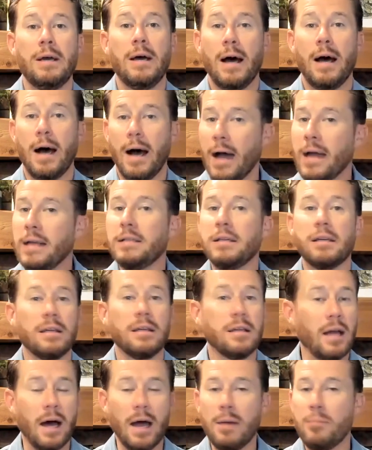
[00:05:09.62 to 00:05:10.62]
I did it.
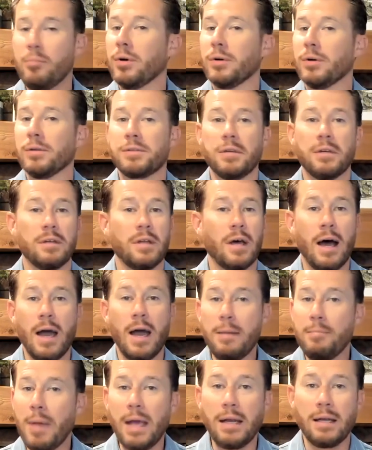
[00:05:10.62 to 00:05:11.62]
I built it. I
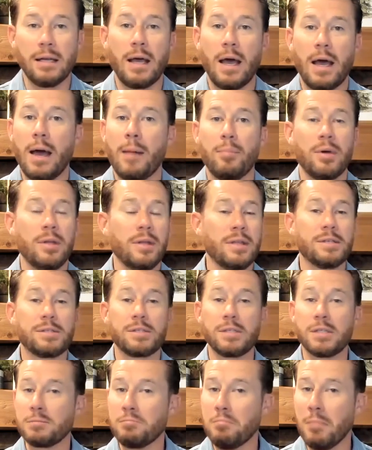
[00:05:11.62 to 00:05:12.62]
made it happen. This
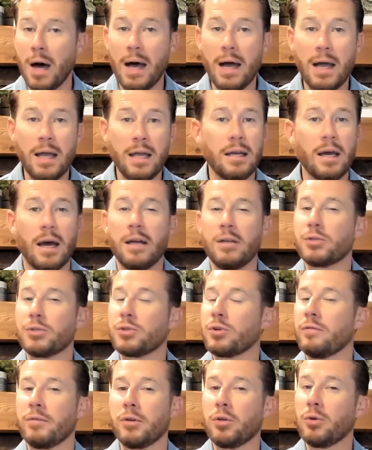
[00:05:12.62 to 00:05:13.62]
is mine. I
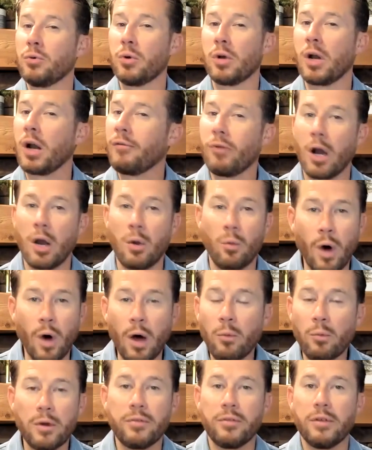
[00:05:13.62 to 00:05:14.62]
deserve to do whatever I
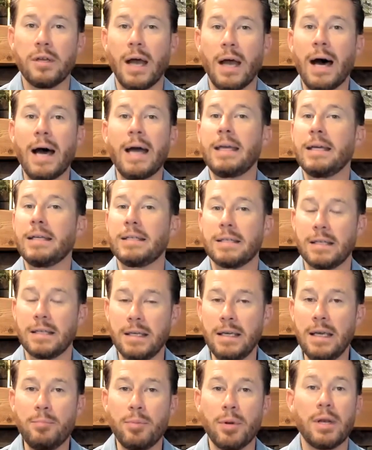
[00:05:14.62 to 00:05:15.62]
want with it. I get to
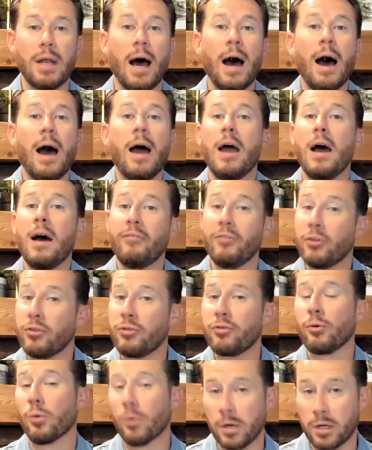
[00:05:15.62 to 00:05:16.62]
keep it. I have
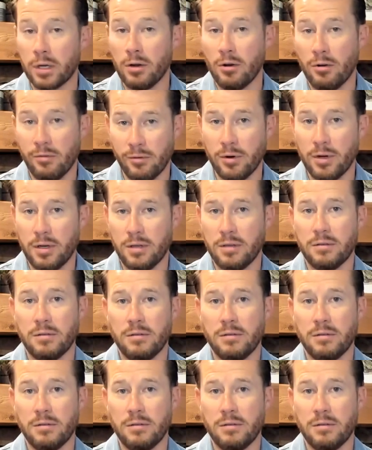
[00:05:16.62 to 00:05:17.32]
authority over it.